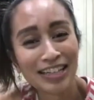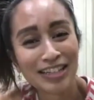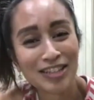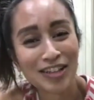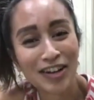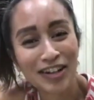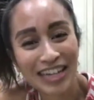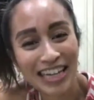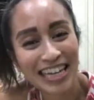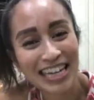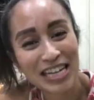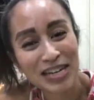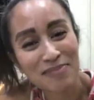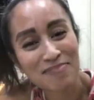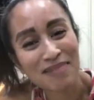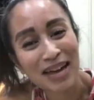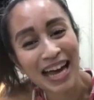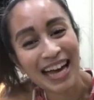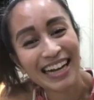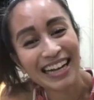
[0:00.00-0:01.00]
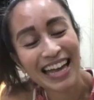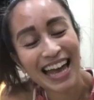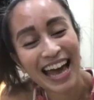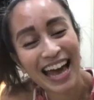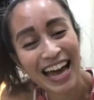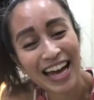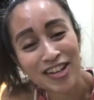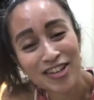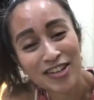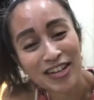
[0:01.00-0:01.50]
Talking about
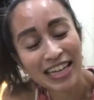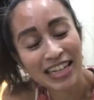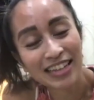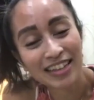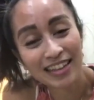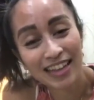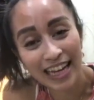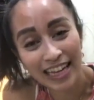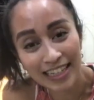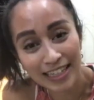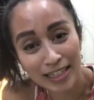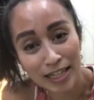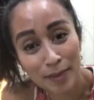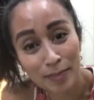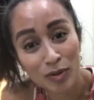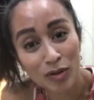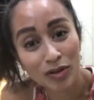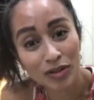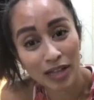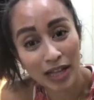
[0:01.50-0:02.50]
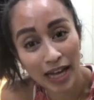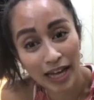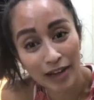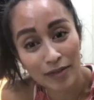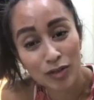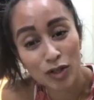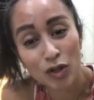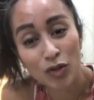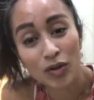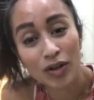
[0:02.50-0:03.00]
how you can lighten up your
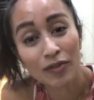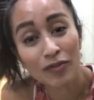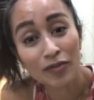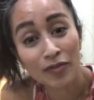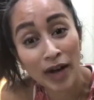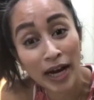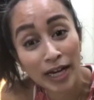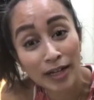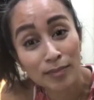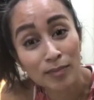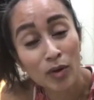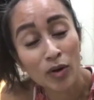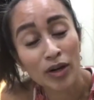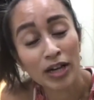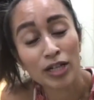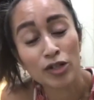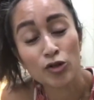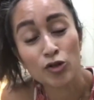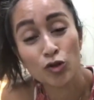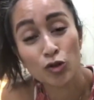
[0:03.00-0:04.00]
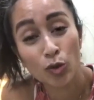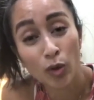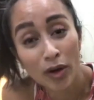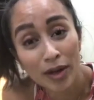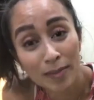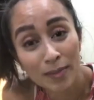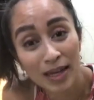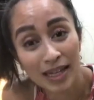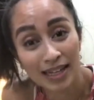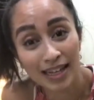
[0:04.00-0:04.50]
life so you can find more
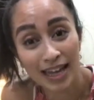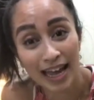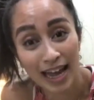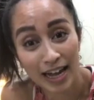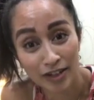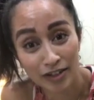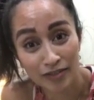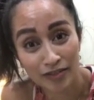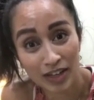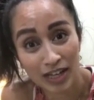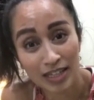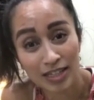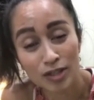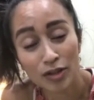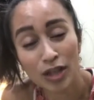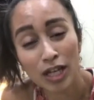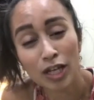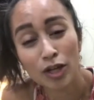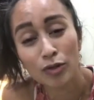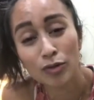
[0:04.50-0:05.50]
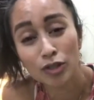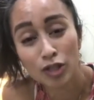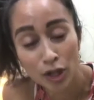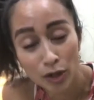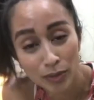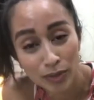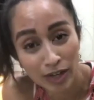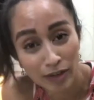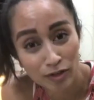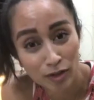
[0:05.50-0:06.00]
enjoyment out of it, so that you
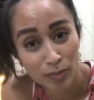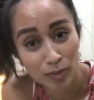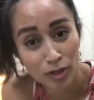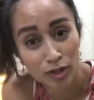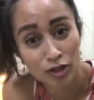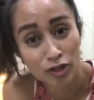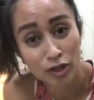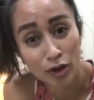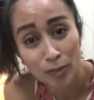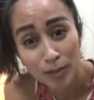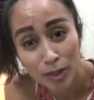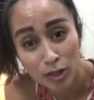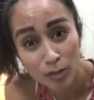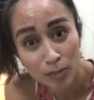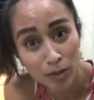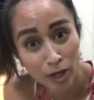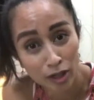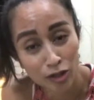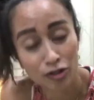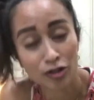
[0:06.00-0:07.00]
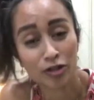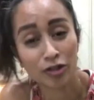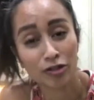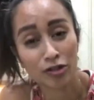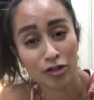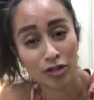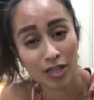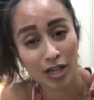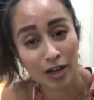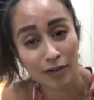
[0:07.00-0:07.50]
don't have to put so much pressure
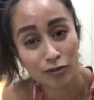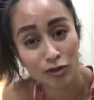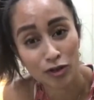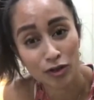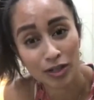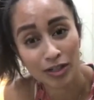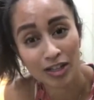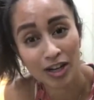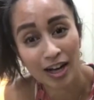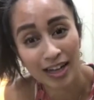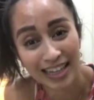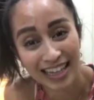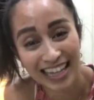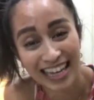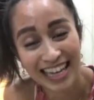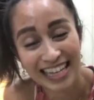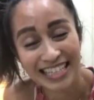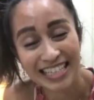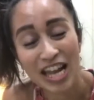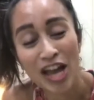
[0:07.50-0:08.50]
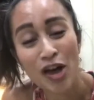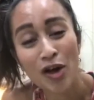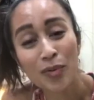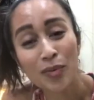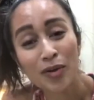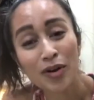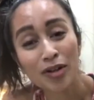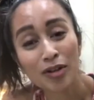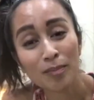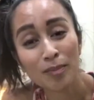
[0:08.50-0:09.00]
on yourself during the holidays.
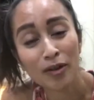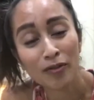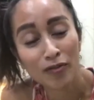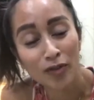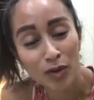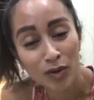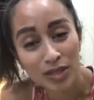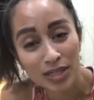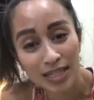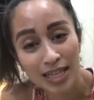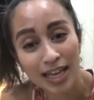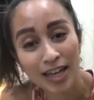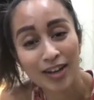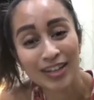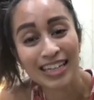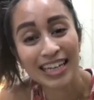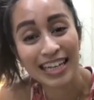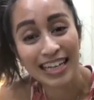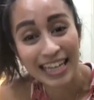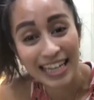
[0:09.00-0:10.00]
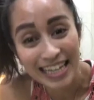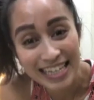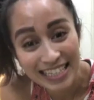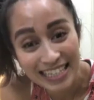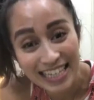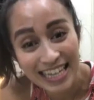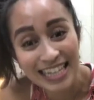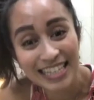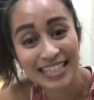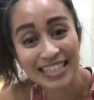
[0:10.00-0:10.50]
We're going to be focusing on
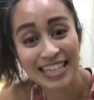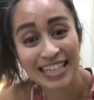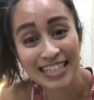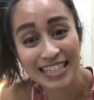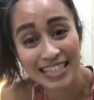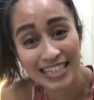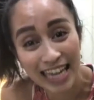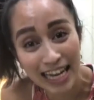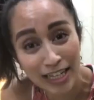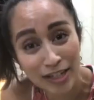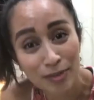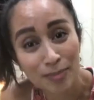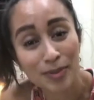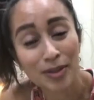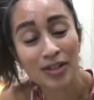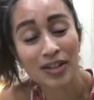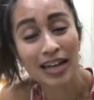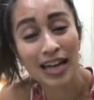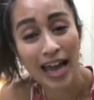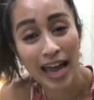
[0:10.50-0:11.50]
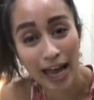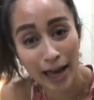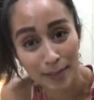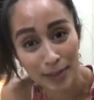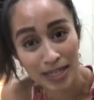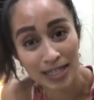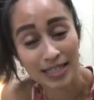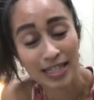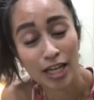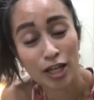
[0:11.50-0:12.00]
easy, sustainable
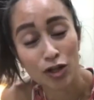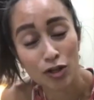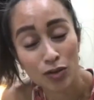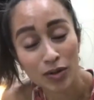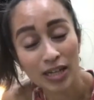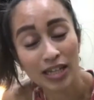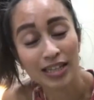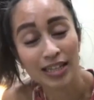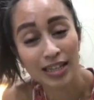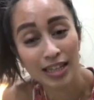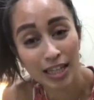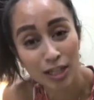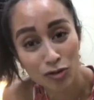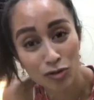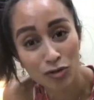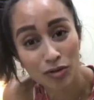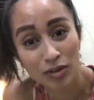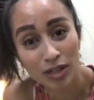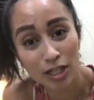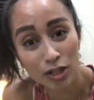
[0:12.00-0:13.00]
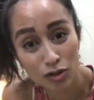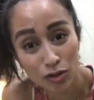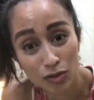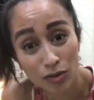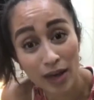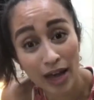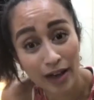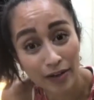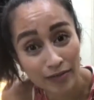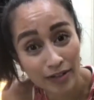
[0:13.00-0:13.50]
habits that you can literally
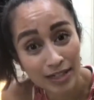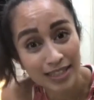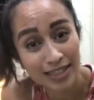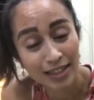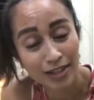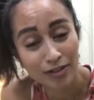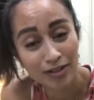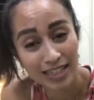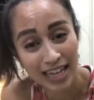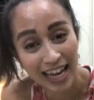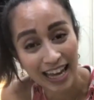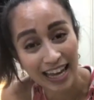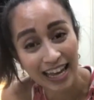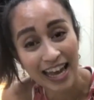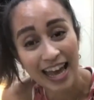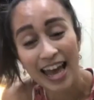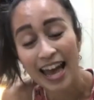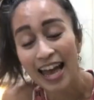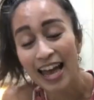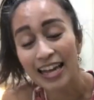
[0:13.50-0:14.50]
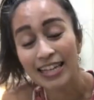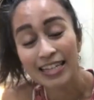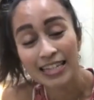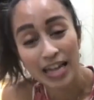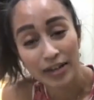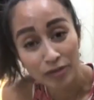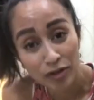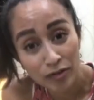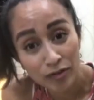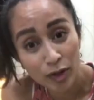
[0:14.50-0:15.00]
do every single day,
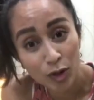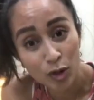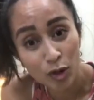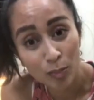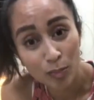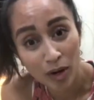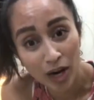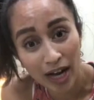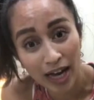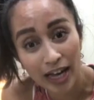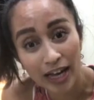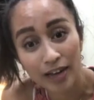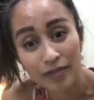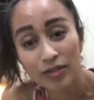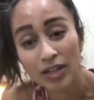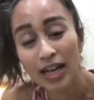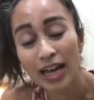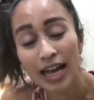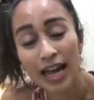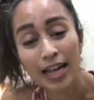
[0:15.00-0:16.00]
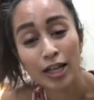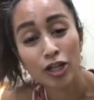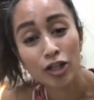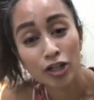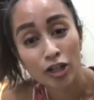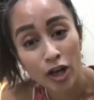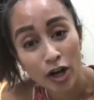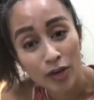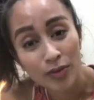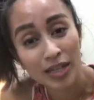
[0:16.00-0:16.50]
never feel deprived,
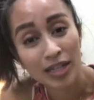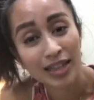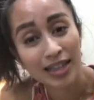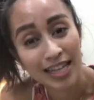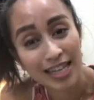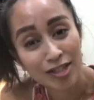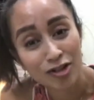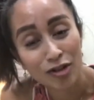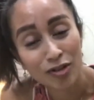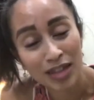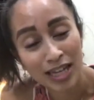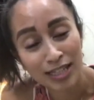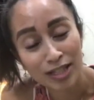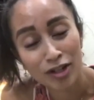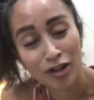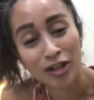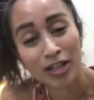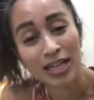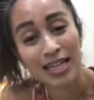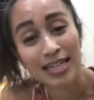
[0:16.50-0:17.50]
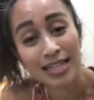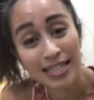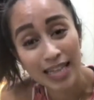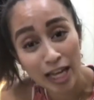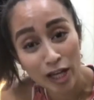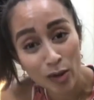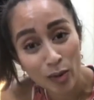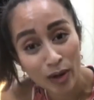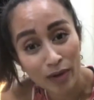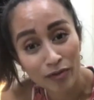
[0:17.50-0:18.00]
and know that these are things that are going to
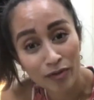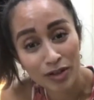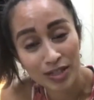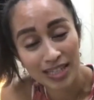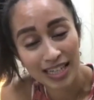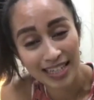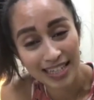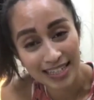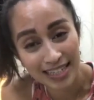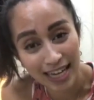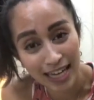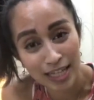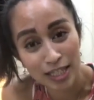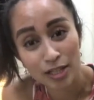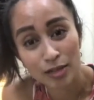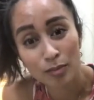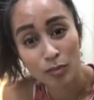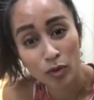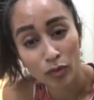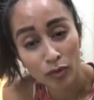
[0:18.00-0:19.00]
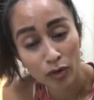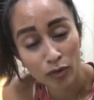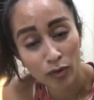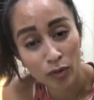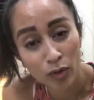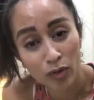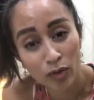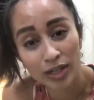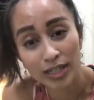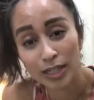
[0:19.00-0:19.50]
set you up for success moving
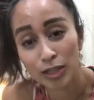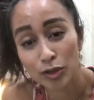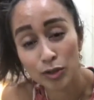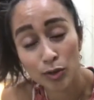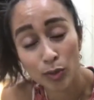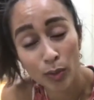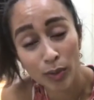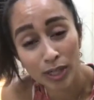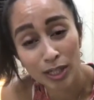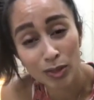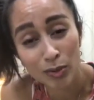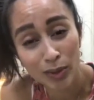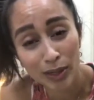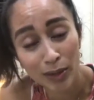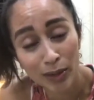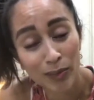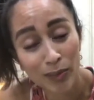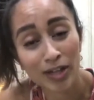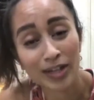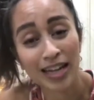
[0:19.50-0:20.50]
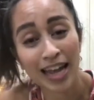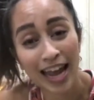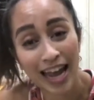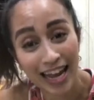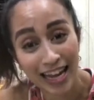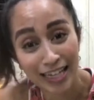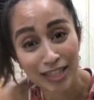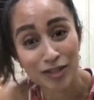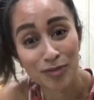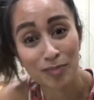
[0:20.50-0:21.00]
forward into 2021
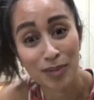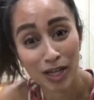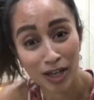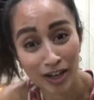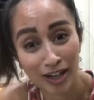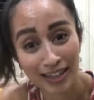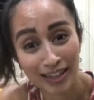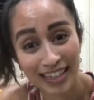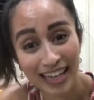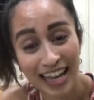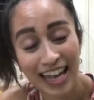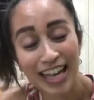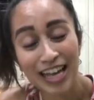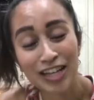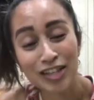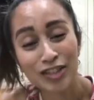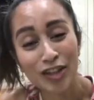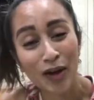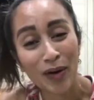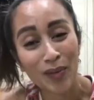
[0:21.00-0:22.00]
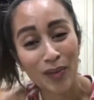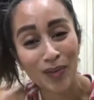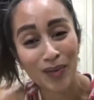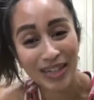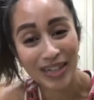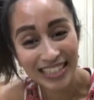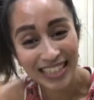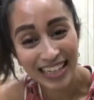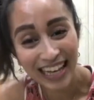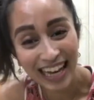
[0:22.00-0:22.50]
and beyond. So
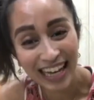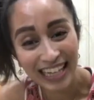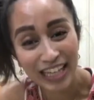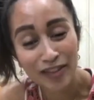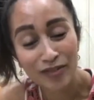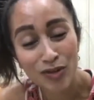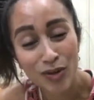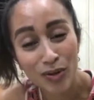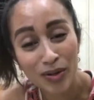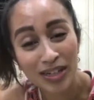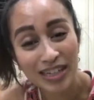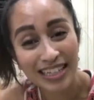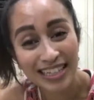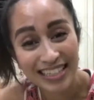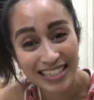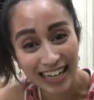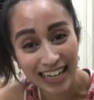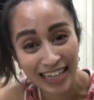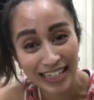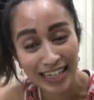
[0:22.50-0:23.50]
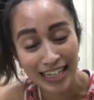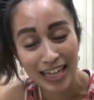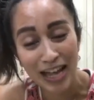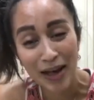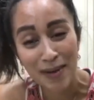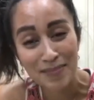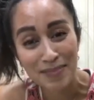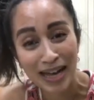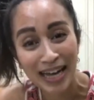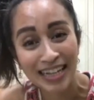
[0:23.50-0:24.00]
once again, if you're excited
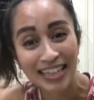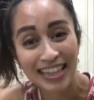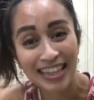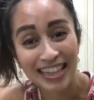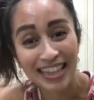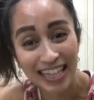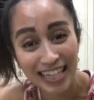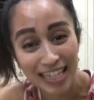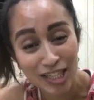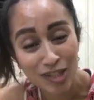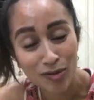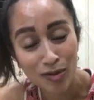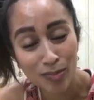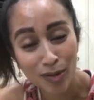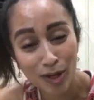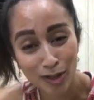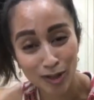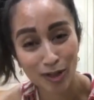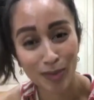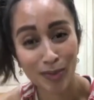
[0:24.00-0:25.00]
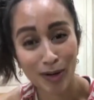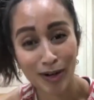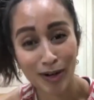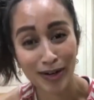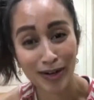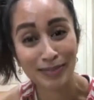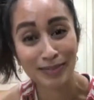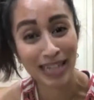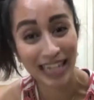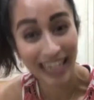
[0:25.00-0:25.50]
about this group coaching
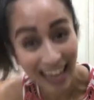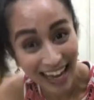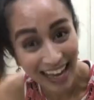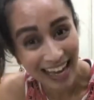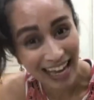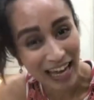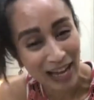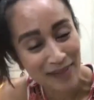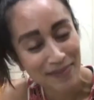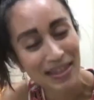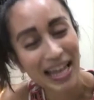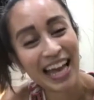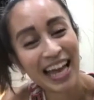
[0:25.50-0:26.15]
program like I am,